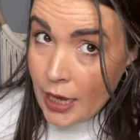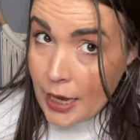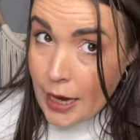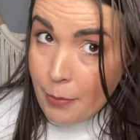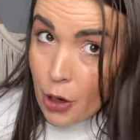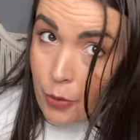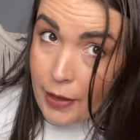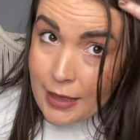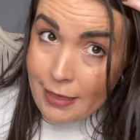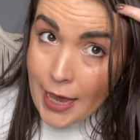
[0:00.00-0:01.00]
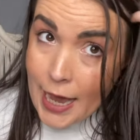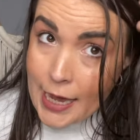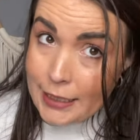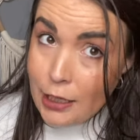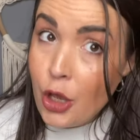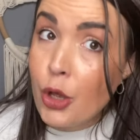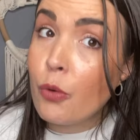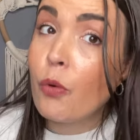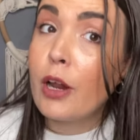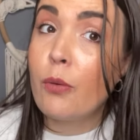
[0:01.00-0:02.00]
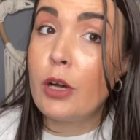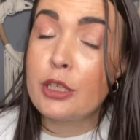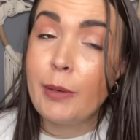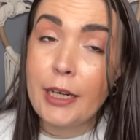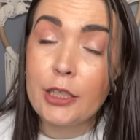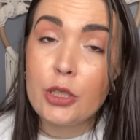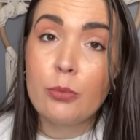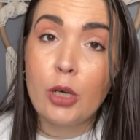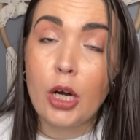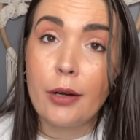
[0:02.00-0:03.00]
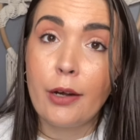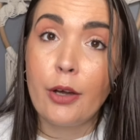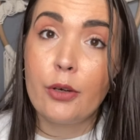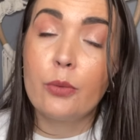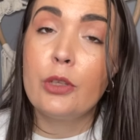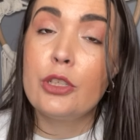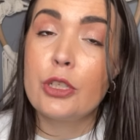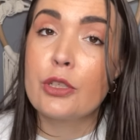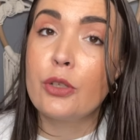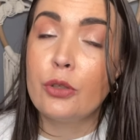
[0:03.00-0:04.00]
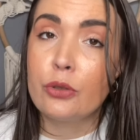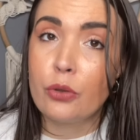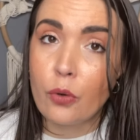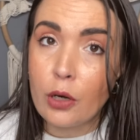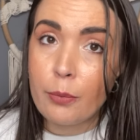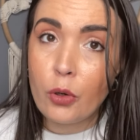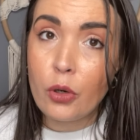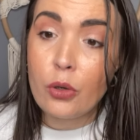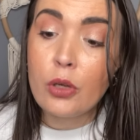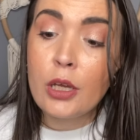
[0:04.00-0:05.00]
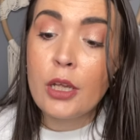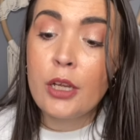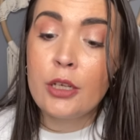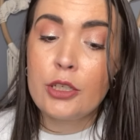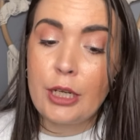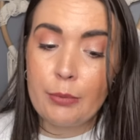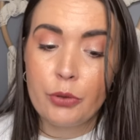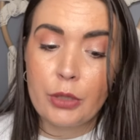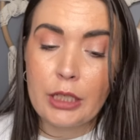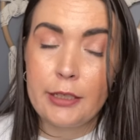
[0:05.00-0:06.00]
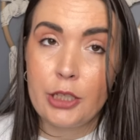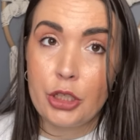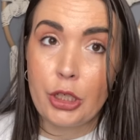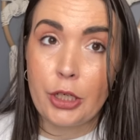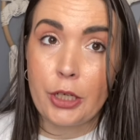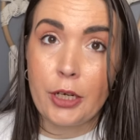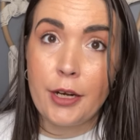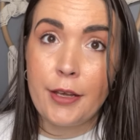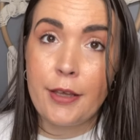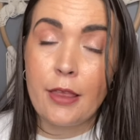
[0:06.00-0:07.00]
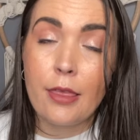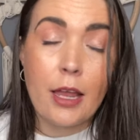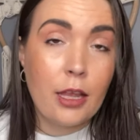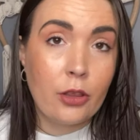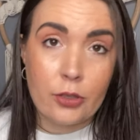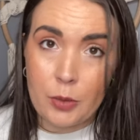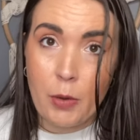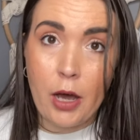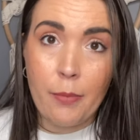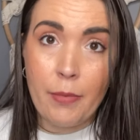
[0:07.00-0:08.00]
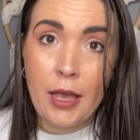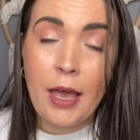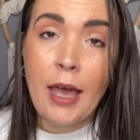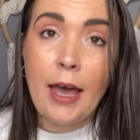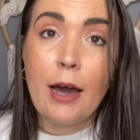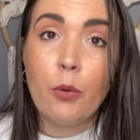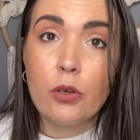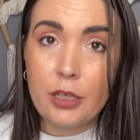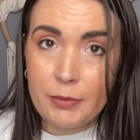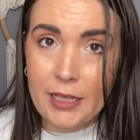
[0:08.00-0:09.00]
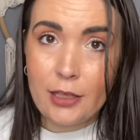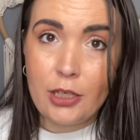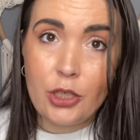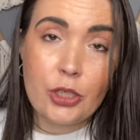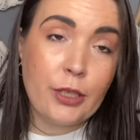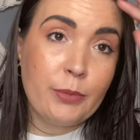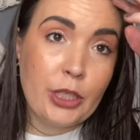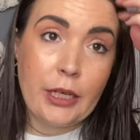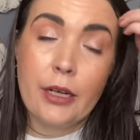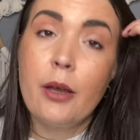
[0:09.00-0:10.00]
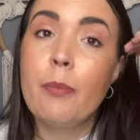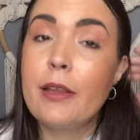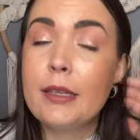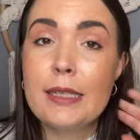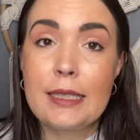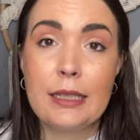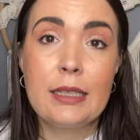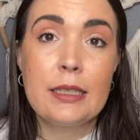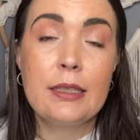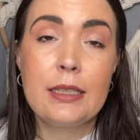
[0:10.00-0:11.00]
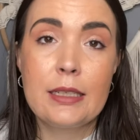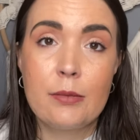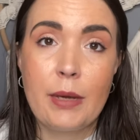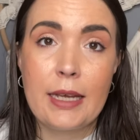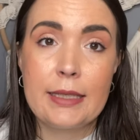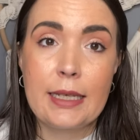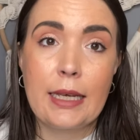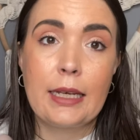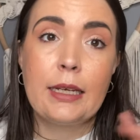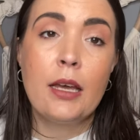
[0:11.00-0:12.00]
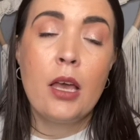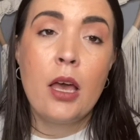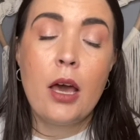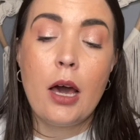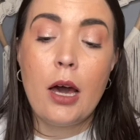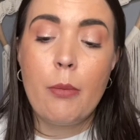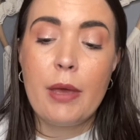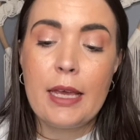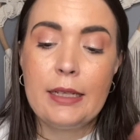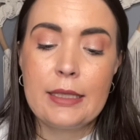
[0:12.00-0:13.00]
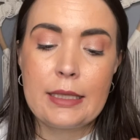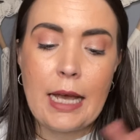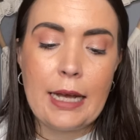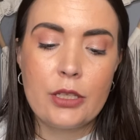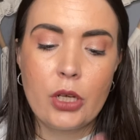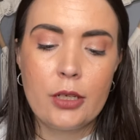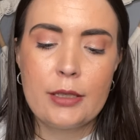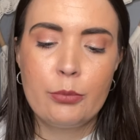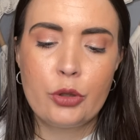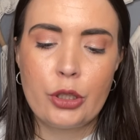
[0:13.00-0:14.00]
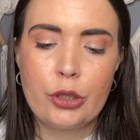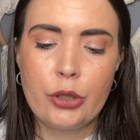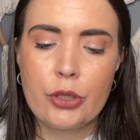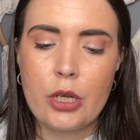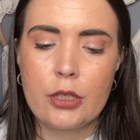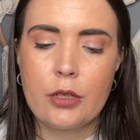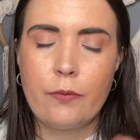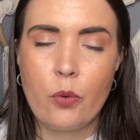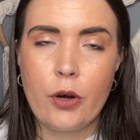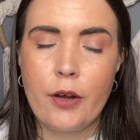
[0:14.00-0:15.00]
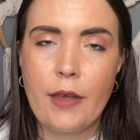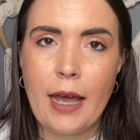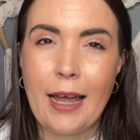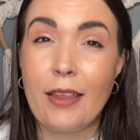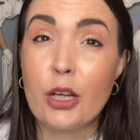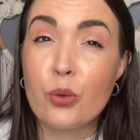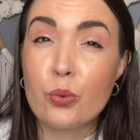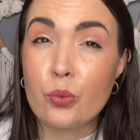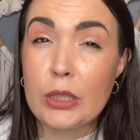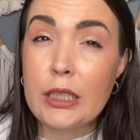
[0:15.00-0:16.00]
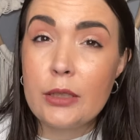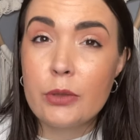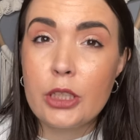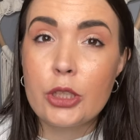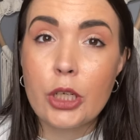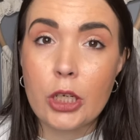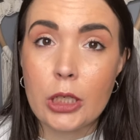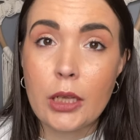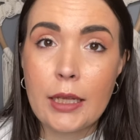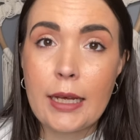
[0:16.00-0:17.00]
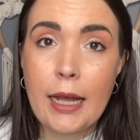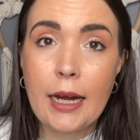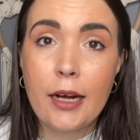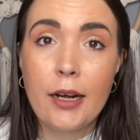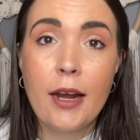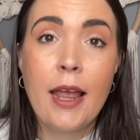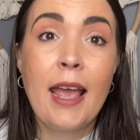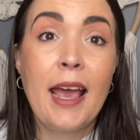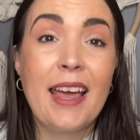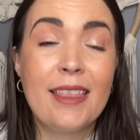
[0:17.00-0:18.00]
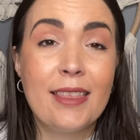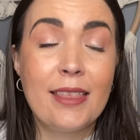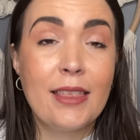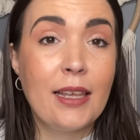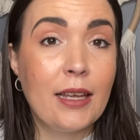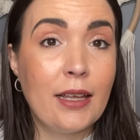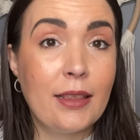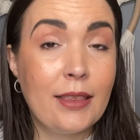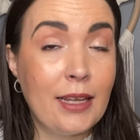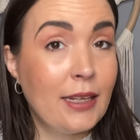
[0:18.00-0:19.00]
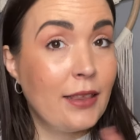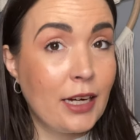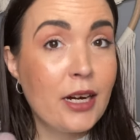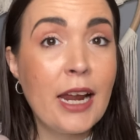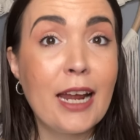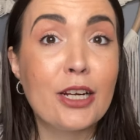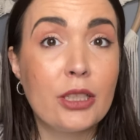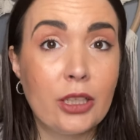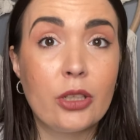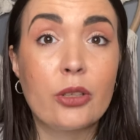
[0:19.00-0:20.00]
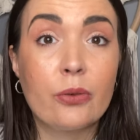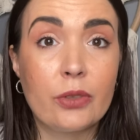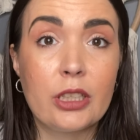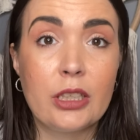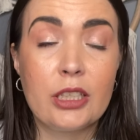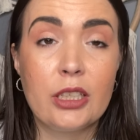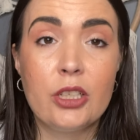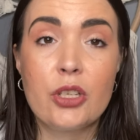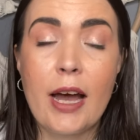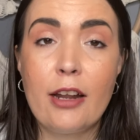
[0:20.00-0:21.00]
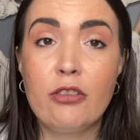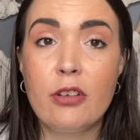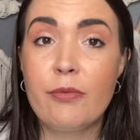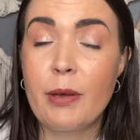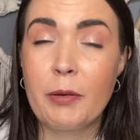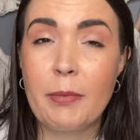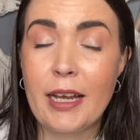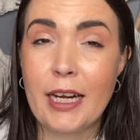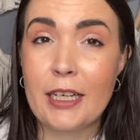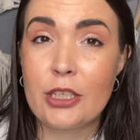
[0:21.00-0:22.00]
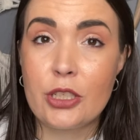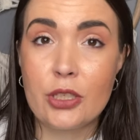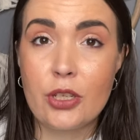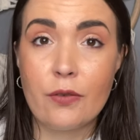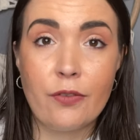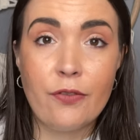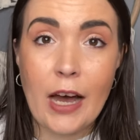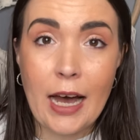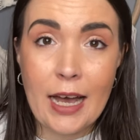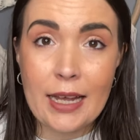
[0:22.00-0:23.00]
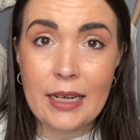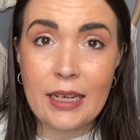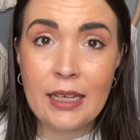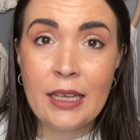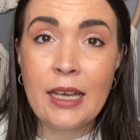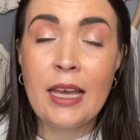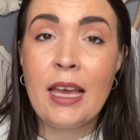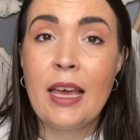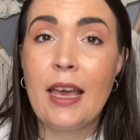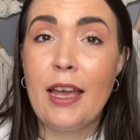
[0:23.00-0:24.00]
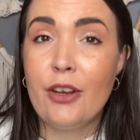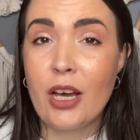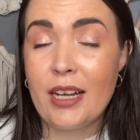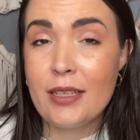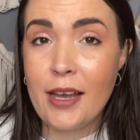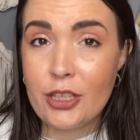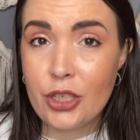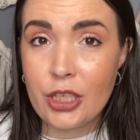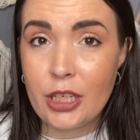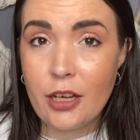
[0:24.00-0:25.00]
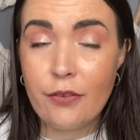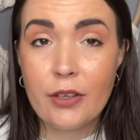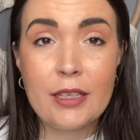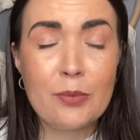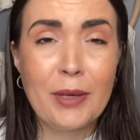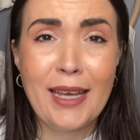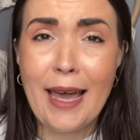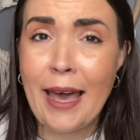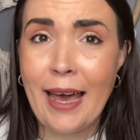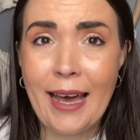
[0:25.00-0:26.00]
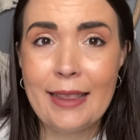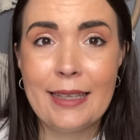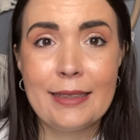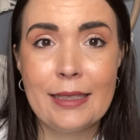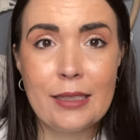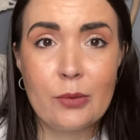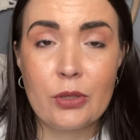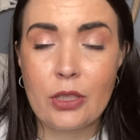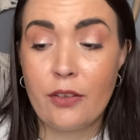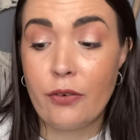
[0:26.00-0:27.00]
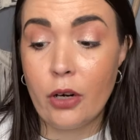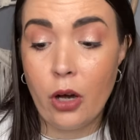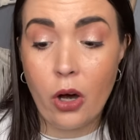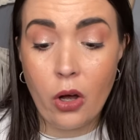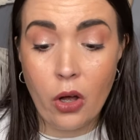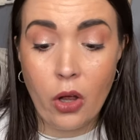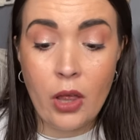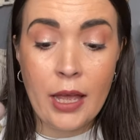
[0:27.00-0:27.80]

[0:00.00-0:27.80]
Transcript: I'm hoping that when I wash my hair tomorrow with just normal shampoo and conditioner that it looks bomb. I will update the description, but the scent is amazing. Um, it's I saw some girls on Sephora that had like really, really curly hair and it their hair did look really good. So I don't know if maybe my hair is just too fine and not textured enough for this, but it had that this was good for all